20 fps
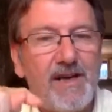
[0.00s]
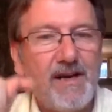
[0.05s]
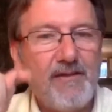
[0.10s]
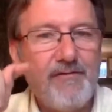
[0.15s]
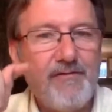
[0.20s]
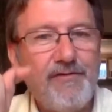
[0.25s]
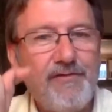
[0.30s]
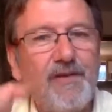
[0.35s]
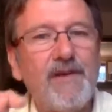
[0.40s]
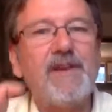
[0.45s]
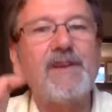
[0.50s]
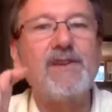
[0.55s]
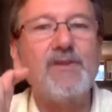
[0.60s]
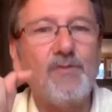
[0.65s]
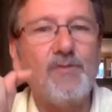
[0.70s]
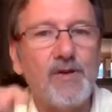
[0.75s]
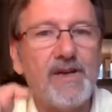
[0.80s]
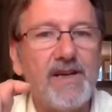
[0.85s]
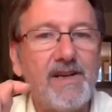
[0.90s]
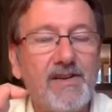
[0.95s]
and find a
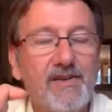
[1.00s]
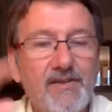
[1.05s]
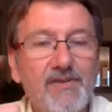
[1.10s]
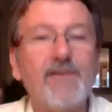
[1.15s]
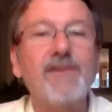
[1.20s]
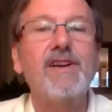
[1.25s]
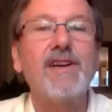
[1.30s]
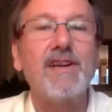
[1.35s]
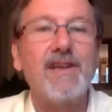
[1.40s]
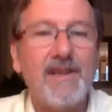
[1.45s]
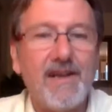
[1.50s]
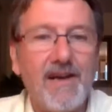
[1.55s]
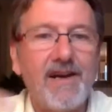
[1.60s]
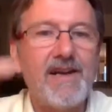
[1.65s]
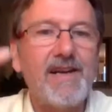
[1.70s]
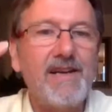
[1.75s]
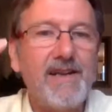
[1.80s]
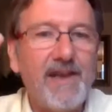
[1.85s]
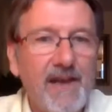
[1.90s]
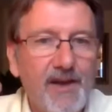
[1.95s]
way to
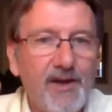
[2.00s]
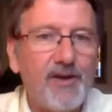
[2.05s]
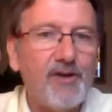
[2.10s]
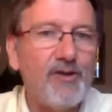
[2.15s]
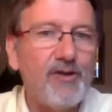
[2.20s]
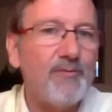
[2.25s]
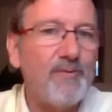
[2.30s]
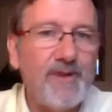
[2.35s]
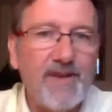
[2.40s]
guide, help,